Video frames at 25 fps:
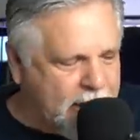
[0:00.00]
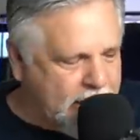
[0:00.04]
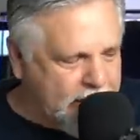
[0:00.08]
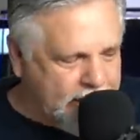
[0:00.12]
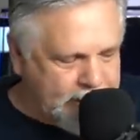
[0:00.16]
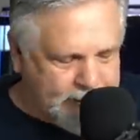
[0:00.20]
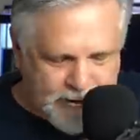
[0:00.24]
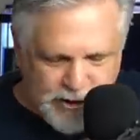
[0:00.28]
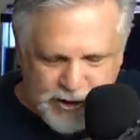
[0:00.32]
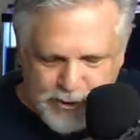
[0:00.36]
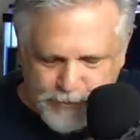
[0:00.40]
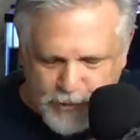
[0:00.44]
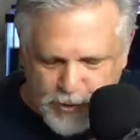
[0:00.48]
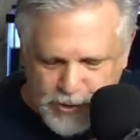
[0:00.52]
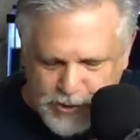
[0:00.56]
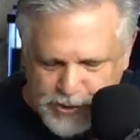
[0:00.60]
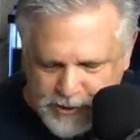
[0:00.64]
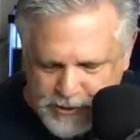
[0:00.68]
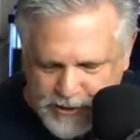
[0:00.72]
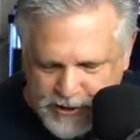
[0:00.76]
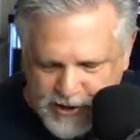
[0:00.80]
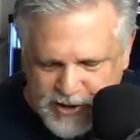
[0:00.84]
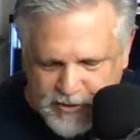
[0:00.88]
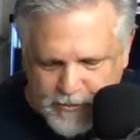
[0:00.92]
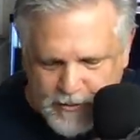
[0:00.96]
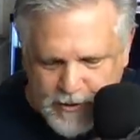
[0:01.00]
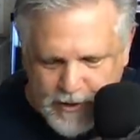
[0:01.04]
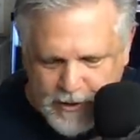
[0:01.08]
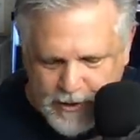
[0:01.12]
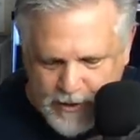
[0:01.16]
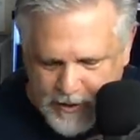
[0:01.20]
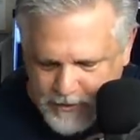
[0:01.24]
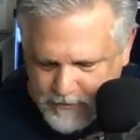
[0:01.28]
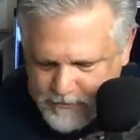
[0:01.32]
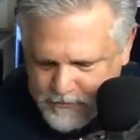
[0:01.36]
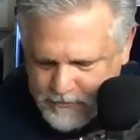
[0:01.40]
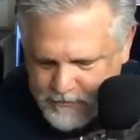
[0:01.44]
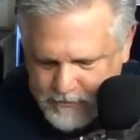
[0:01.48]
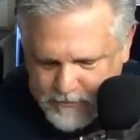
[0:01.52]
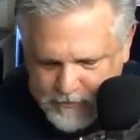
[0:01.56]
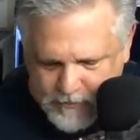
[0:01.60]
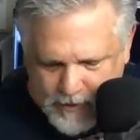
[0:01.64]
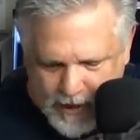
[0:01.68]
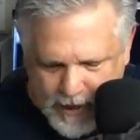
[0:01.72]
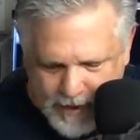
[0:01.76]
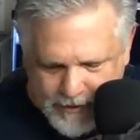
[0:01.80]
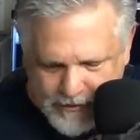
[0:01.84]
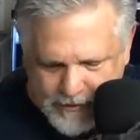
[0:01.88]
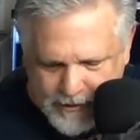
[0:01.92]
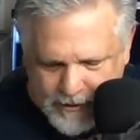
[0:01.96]
in this person's estimate,
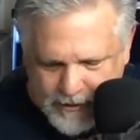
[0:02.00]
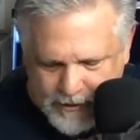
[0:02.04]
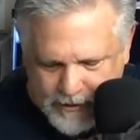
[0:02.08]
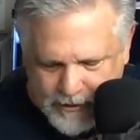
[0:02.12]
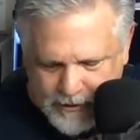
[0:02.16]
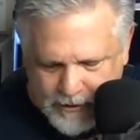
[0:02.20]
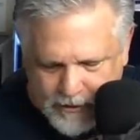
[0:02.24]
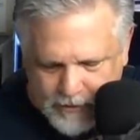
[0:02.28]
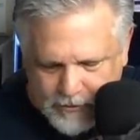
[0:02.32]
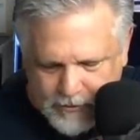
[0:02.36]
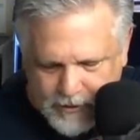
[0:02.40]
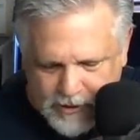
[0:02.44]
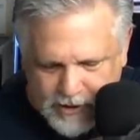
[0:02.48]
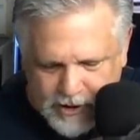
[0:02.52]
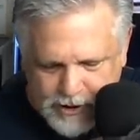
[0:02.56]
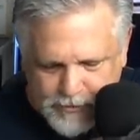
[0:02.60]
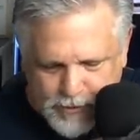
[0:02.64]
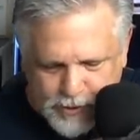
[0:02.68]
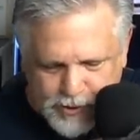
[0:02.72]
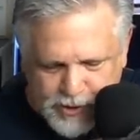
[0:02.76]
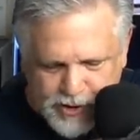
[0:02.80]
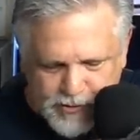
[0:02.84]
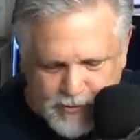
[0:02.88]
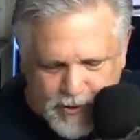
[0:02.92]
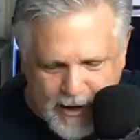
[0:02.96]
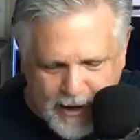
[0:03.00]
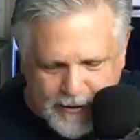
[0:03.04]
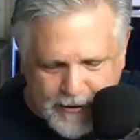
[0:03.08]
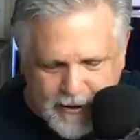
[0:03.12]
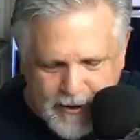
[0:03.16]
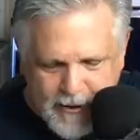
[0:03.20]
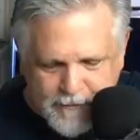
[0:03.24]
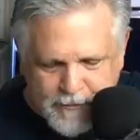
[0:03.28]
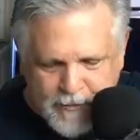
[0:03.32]
in this person's mind,